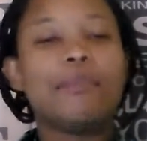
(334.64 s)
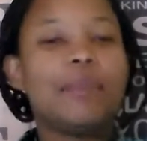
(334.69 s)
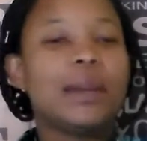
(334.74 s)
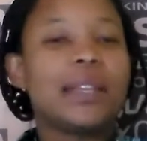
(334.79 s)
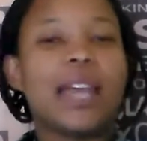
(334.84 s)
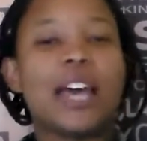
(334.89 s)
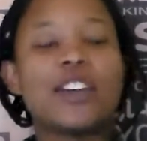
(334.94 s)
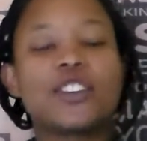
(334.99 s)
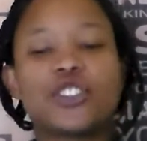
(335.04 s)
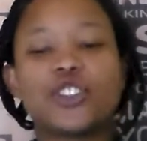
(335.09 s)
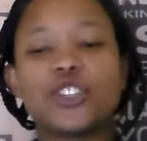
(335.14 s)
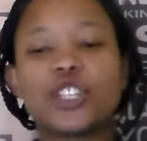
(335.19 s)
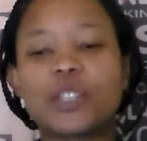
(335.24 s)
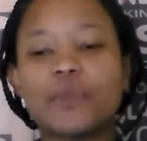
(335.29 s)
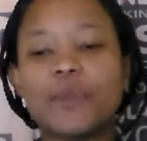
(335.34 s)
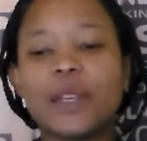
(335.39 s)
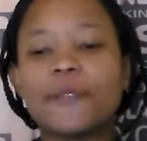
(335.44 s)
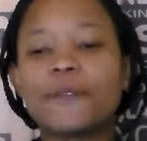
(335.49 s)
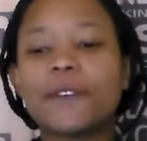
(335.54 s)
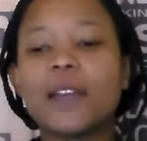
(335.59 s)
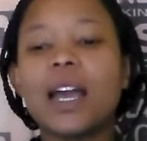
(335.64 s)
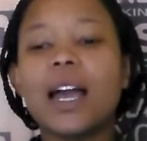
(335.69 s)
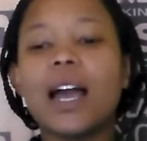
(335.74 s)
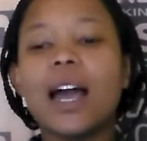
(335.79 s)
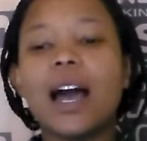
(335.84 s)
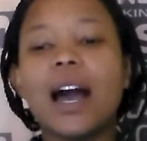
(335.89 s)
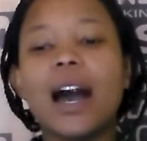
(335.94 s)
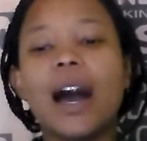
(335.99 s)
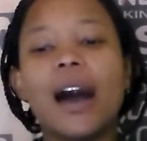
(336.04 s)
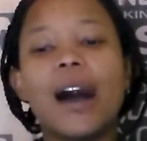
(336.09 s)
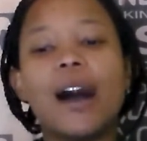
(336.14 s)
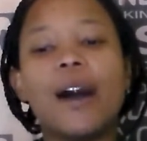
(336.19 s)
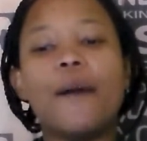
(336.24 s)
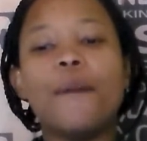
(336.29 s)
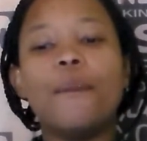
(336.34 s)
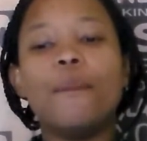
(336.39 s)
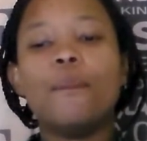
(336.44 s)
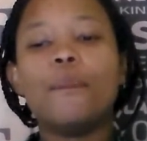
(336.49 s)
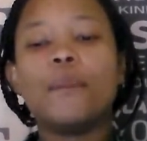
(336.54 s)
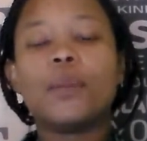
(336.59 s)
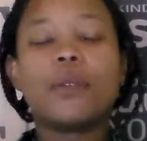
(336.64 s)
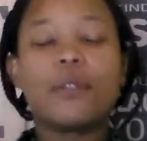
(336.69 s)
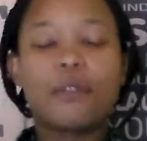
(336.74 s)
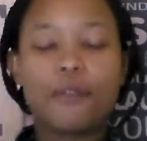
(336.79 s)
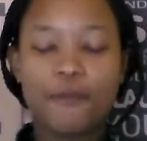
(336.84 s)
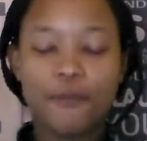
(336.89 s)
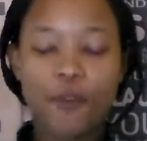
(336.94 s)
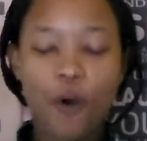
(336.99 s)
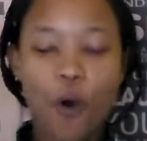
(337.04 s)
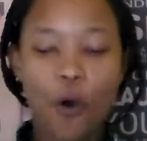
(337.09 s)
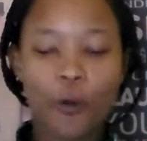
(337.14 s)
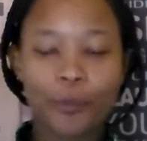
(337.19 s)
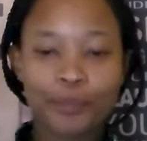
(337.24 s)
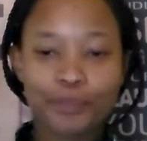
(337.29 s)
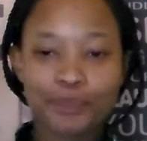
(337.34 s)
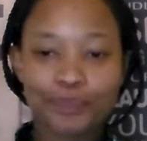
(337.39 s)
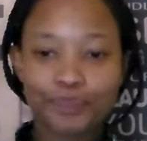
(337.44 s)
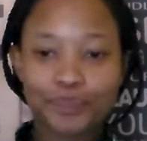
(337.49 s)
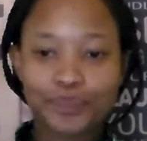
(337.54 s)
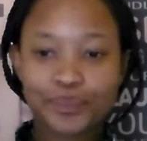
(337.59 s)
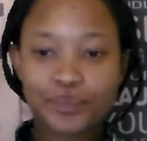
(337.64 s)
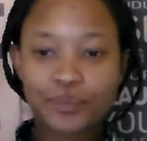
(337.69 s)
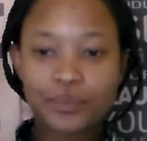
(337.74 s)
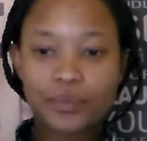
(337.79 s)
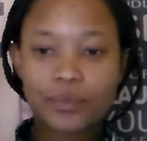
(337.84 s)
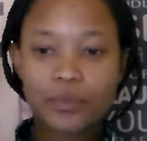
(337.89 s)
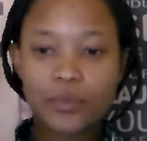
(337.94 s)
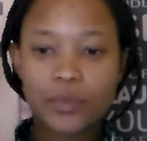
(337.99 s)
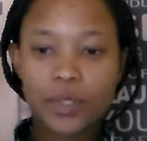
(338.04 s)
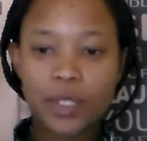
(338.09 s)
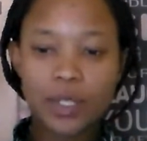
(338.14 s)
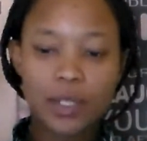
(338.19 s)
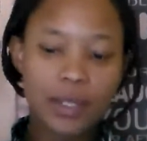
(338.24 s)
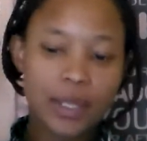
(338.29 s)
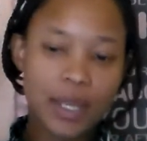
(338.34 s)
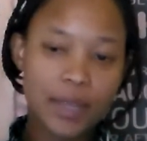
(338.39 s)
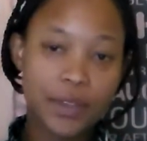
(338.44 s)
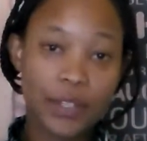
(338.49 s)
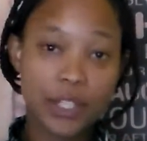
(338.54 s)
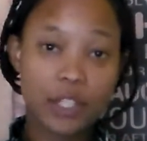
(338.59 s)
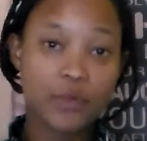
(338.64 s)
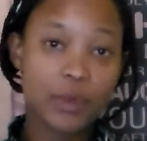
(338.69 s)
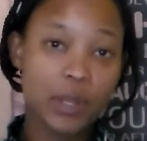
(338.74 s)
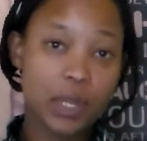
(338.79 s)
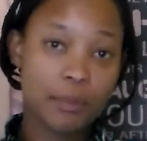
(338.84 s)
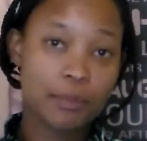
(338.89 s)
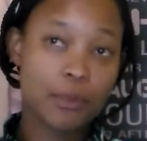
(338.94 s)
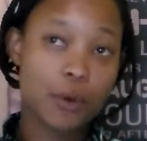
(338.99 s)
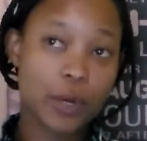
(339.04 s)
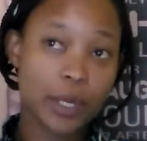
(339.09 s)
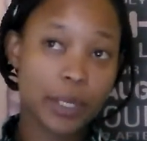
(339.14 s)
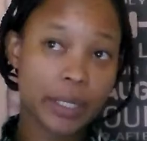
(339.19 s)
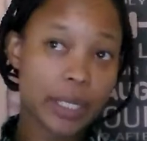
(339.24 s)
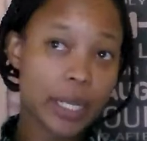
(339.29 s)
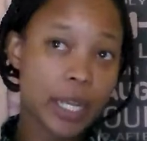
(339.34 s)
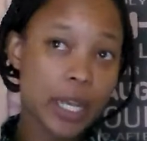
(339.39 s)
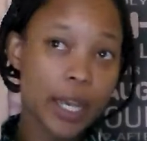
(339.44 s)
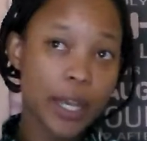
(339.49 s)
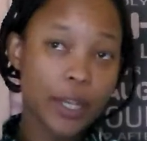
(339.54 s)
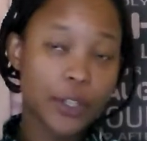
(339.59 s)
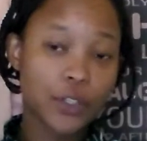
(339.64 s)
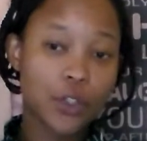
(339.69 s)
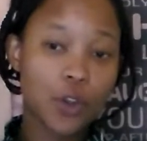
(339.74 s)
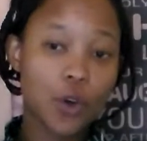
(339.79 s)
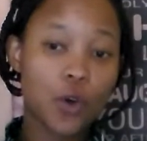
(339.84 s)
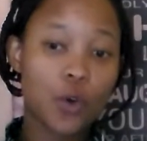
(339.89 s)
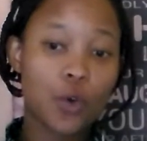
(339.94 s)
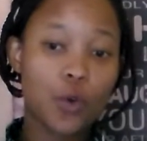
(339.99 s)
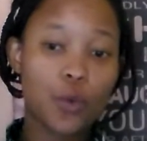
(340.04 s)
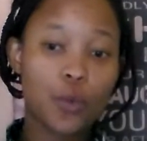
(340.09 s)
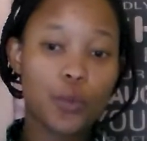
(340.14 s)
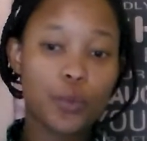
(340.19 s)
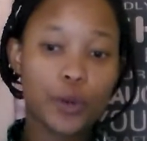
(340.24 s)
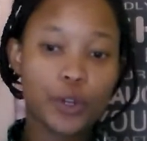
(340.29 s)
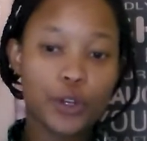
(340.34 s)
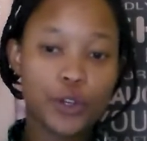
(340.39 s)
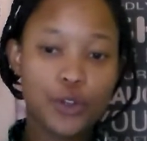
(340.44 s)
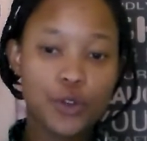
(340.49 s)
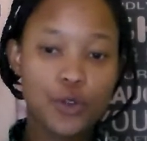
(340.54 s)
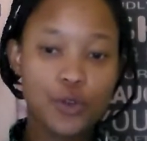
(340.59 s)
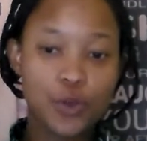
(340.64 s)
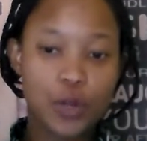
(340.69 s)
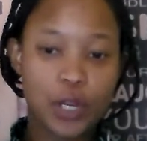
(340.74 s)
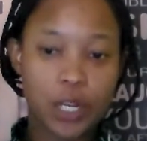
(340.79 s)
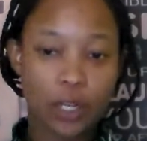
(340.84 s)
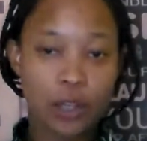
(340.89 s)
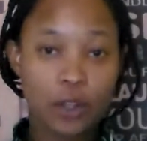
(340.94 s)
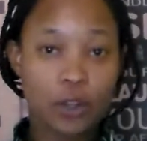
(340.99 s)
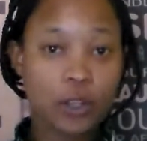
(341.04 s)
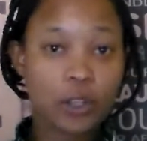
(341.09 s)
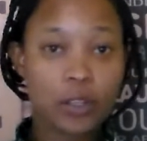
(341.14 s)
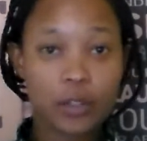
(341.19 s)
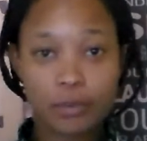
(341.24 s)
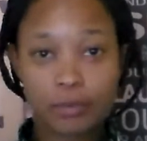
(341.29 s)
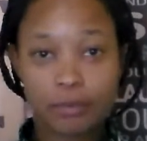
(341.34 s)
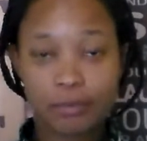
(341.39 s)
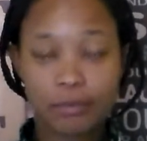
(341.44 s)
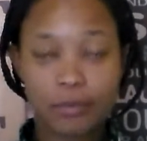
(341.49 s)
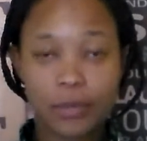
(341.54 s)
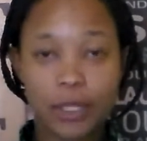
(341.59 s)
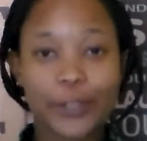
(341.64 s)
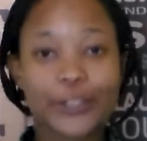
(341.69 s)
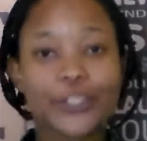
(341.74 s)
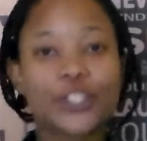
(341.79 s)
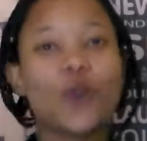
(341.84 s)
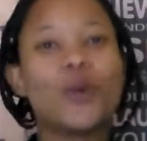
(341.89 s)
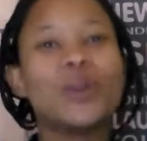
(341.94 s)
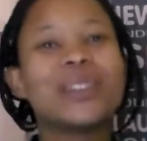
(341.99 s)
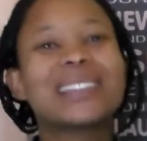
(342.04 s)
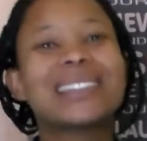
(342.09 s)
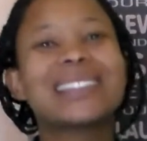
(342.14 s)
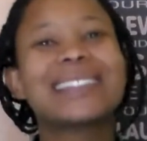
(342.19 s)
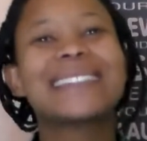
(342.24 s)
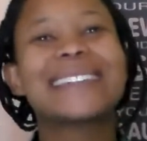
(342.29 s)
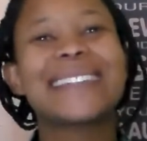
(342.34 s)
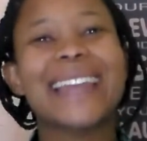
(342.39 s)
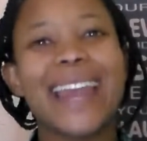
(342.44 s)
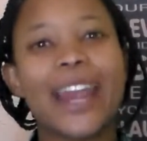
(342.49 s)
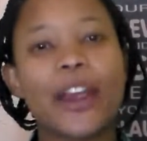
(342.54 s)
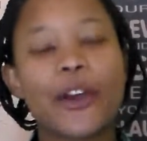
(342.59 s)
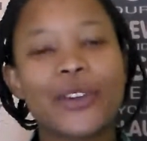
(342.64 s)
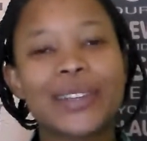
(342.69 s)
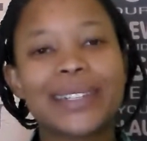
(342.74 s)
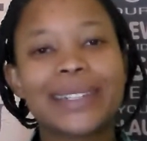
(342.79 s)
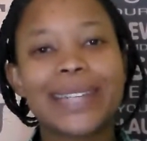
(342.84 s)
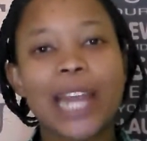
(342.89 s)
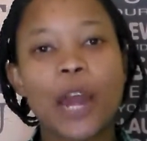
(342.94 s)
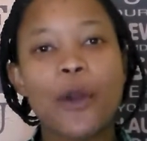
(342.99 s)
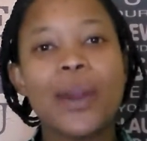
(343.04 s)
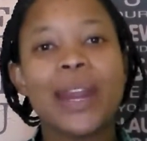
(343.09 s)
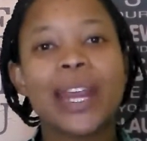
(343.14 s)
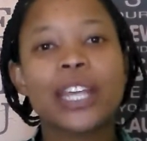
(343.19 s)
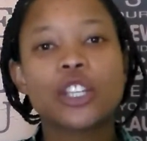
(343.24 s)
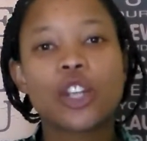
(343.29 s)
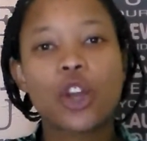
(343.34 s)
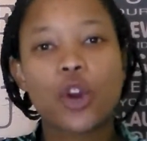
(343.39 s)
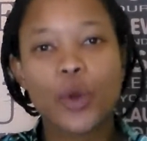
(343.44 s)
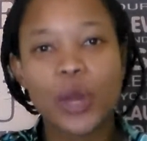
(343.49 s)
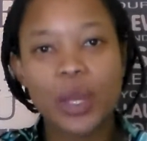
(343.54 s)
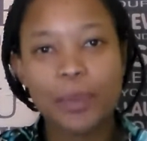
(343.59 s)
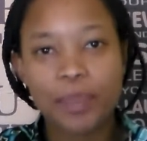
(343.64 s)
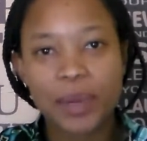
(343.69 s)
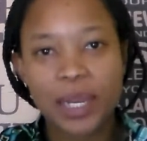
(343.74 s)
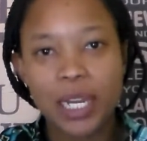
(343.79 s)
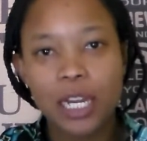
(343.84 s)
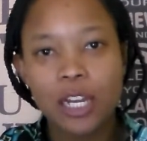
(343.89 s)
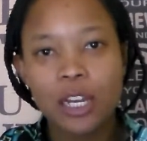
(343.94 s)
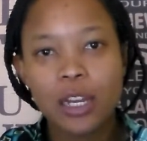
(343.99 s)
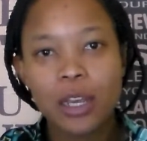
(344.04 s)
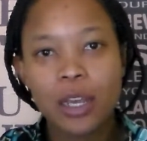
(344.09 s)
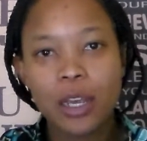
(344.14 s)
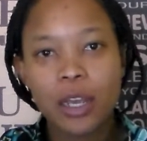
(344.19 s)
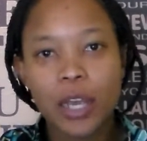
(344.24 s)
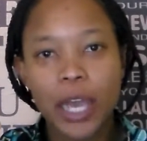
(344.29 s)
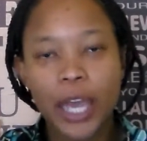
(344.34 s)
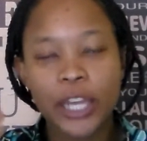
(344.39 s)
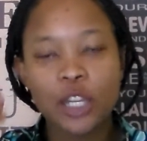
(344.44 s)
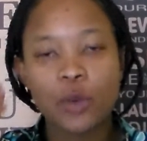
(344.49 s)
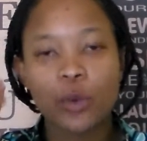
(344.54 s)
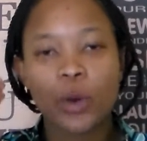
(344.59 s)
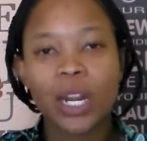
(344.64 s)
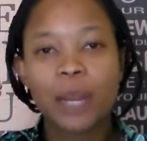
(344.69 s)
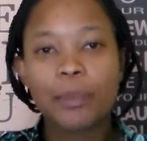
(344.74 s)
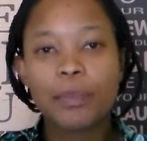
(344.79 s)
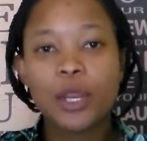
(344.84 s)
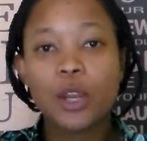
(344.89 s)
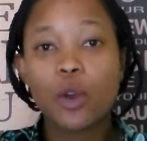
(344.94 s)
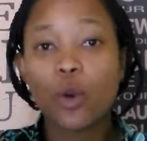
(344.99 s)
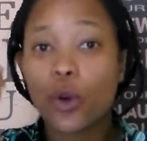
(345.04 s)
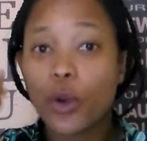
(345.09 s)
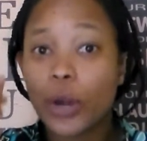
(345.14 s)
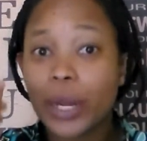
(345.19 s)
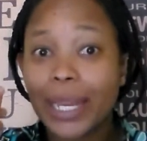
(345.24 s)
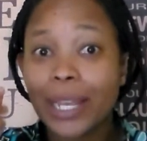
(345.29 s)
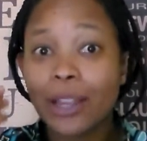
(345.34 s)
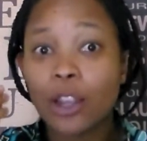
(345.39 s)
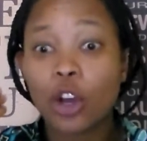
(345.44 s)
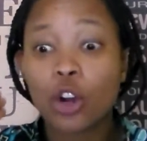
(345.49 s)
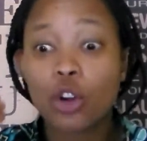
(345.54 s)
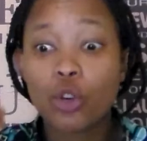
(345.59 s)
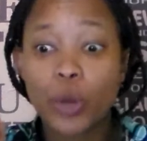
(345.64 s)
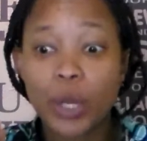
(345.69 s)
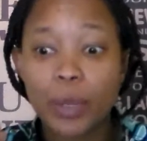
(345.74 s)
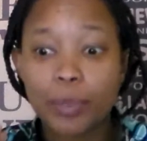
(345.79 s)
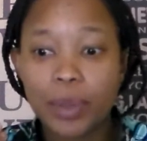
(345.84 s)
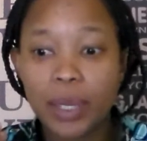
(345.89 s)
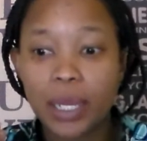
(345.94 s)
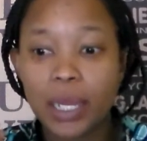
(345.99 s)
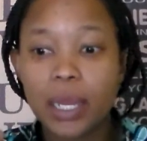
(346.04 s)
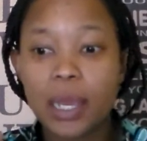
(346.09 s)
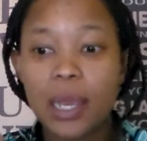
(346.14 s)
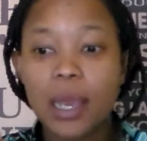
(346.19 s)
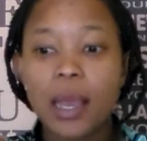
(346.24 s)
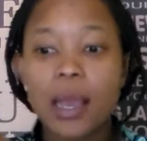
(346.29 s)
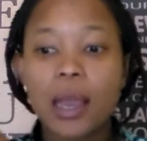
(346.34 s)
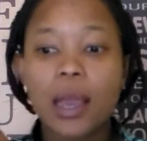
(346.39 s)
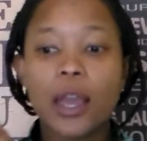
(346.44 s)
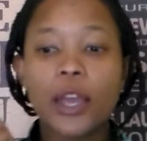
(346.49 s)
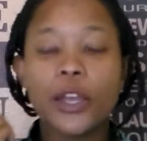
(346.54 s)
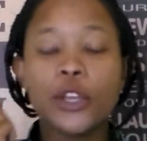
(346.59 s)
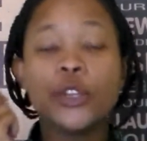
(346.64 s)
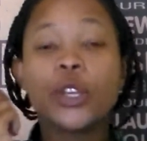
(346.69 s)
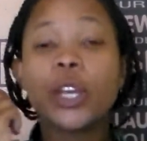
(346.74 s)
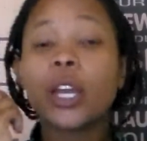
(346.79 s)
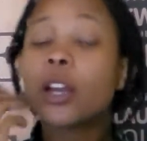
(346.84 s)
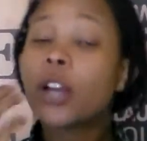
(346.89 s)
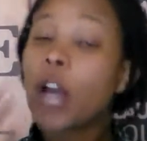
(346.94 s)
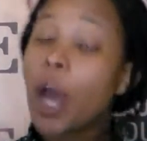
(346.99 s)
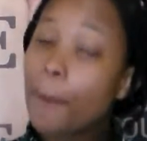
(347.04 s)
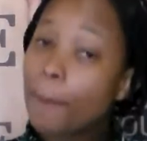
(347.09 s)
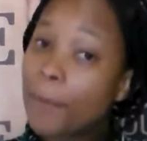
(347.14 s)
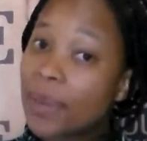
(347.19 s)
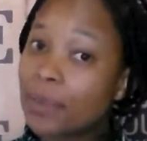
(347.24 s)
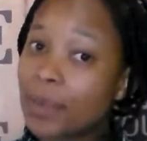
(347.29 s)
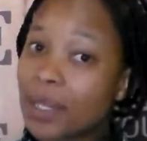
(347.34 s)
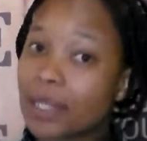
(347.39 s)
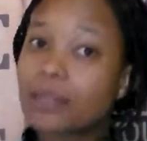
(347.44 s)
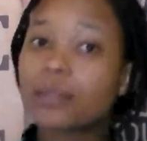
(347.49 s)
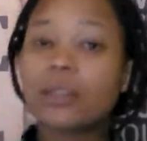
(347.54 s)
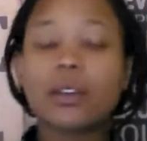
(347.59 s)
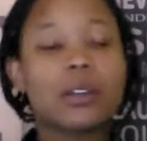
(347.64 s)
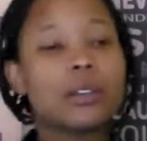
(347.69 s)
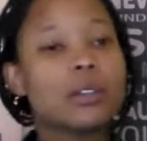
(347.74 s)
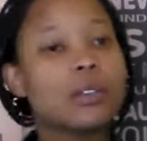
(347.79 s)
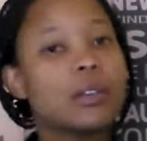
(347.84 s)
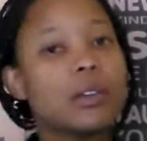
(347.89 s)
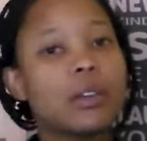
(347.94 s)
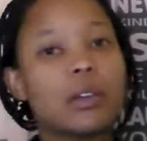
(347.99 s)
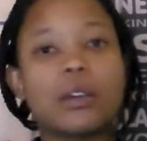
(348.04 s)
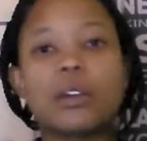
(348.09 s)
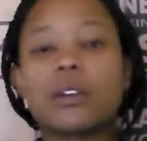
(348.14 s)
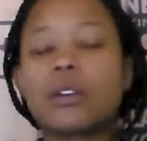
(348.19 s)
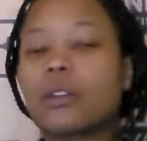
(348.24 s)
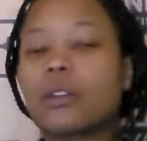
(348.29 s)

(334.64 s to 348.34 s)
But that's just me. Form. This is really important. So you can look, don't stare. Staring is creepy, and you want to be quirky, not creepy. You can compliment, because